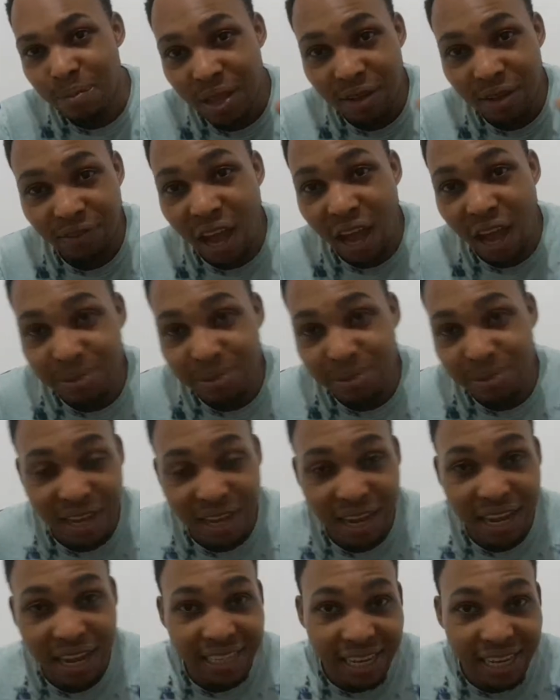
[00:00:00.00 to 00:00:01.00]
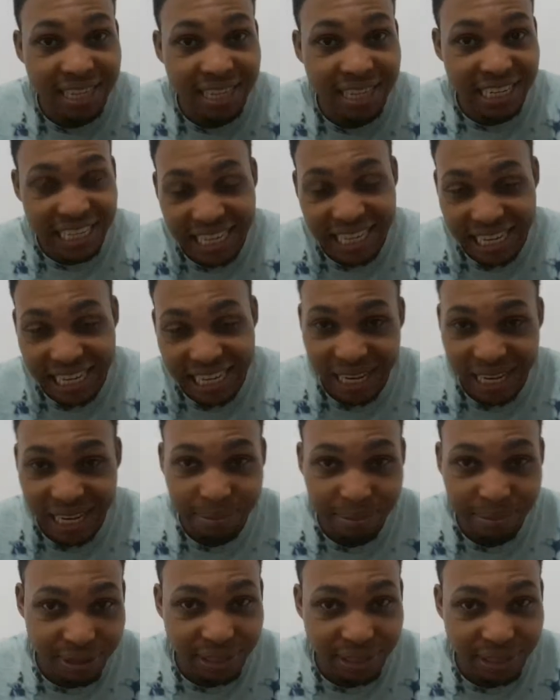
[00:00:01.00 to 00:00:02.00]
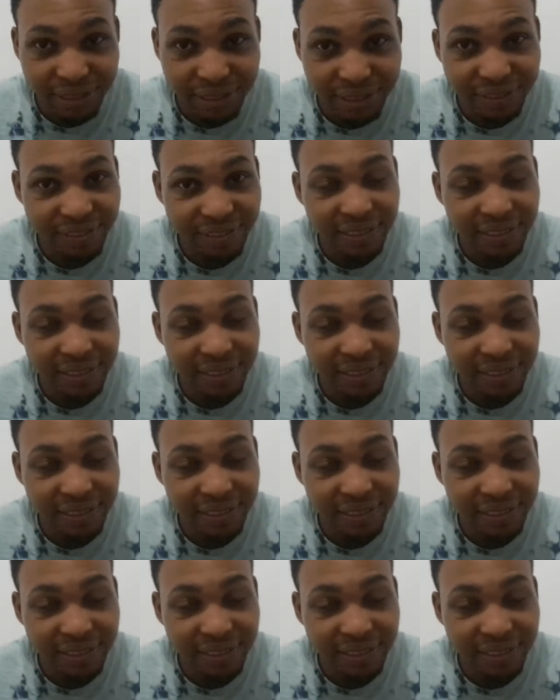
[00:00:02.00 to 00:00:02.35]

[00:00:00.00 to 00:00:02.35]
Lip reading: Vybz Kartel are the alien brain.